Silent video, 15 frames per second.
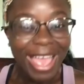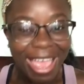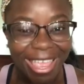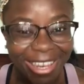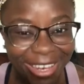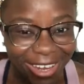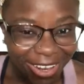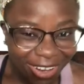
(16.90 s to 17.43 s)

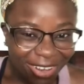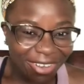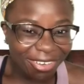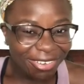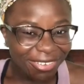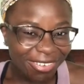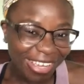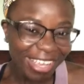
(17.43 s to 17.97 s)

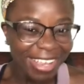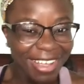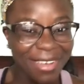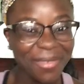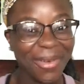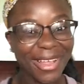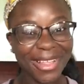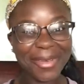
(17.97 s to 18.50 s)
hello
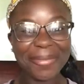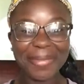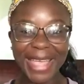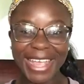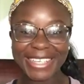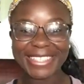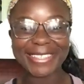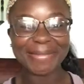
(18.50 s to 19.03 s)
welcome
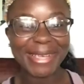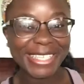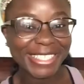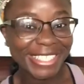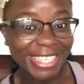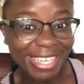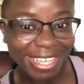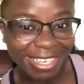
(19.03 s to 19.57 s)
back to my
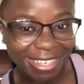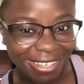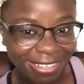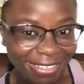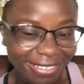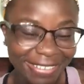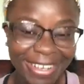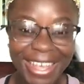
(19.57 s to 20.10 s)

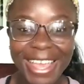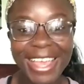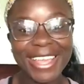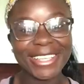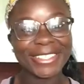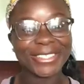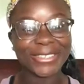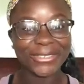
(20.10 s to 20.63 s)
channel
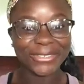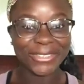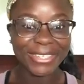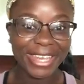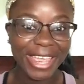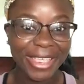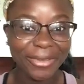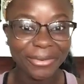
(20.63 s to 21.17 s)
so
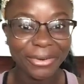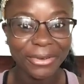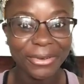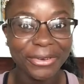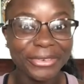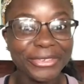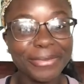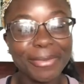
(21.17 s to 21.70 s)
today we're
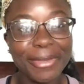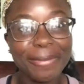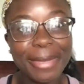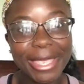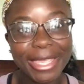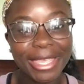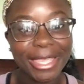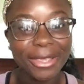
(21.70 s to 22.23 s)
going to be
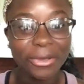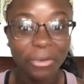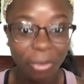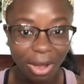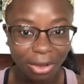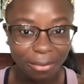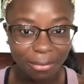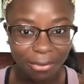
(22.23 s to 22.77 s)
making
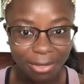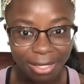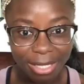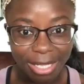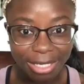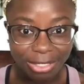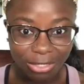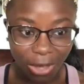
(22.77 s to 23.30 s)
guacamole
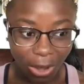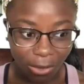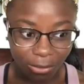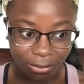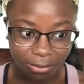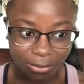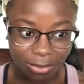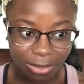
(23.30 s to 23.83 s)
and
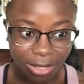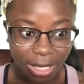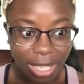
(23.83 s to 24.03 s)
tacos